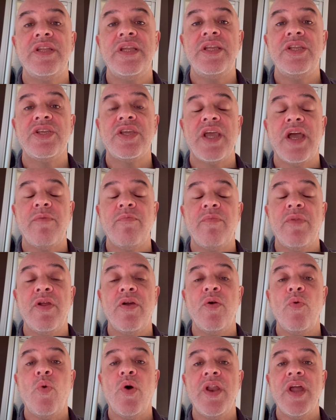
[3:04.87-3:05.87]
each camera
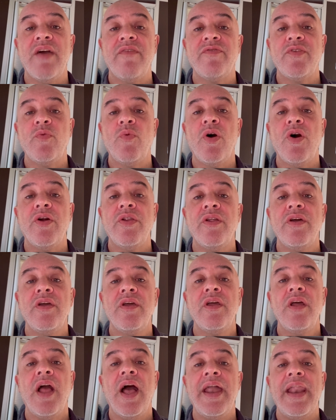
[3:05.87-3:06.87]
one after one
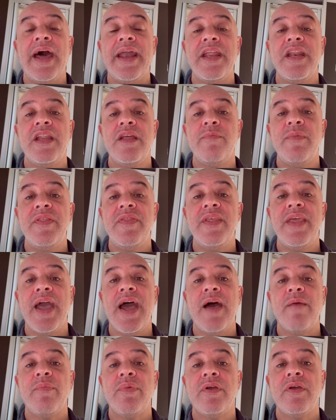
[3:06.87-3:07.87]
and adding them in the
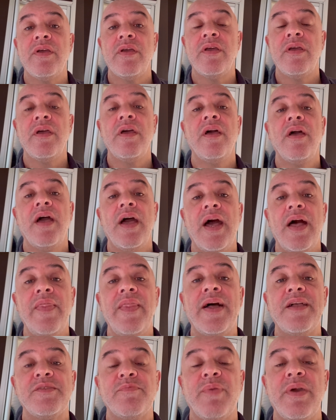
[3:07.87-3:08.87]
app. And
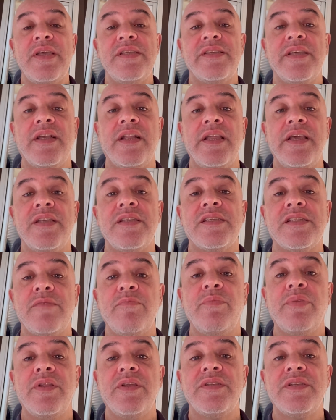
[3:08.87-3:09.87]
that's basically as
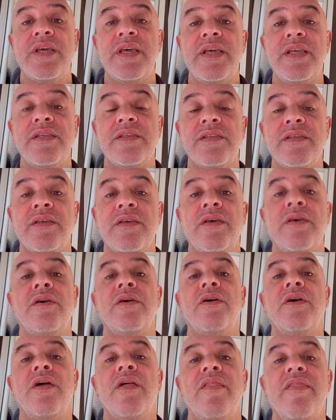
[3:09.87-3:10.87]
simple as it is.
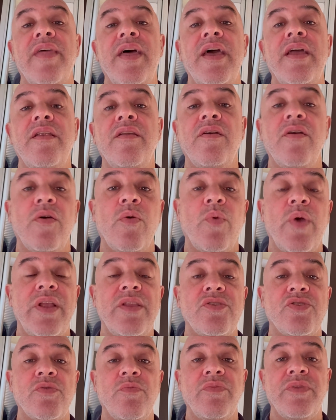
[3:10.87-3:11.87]
Then, when
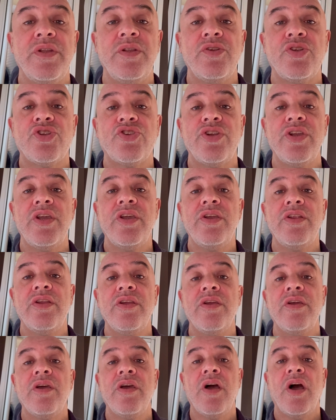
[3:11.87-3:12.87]
something's triggered
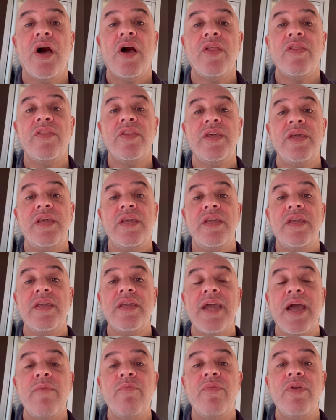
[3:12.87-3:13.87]
on the
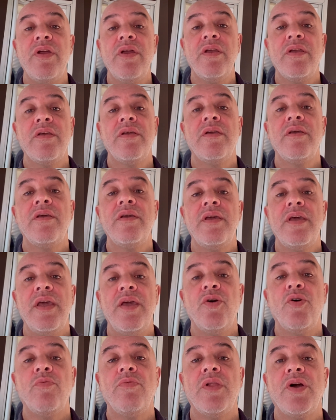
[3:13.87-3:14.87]
camera, it
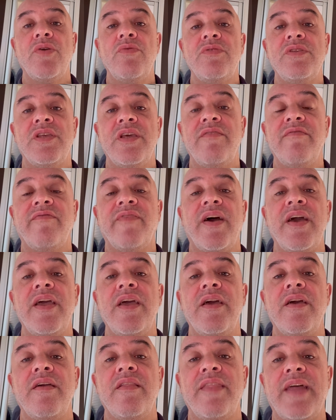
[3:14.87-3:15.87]
uploads it
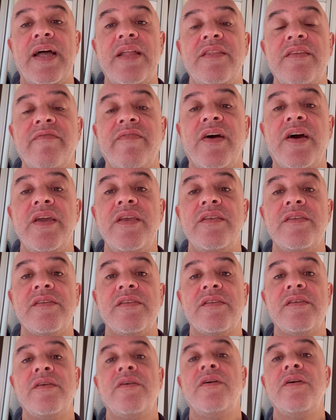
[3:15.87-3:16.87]
via that
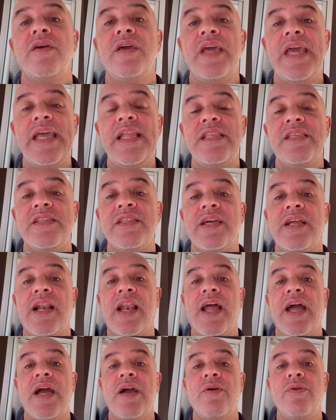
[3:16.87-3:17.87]
device into the
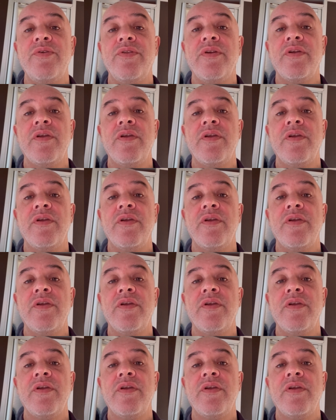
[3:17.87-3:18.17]
cloud,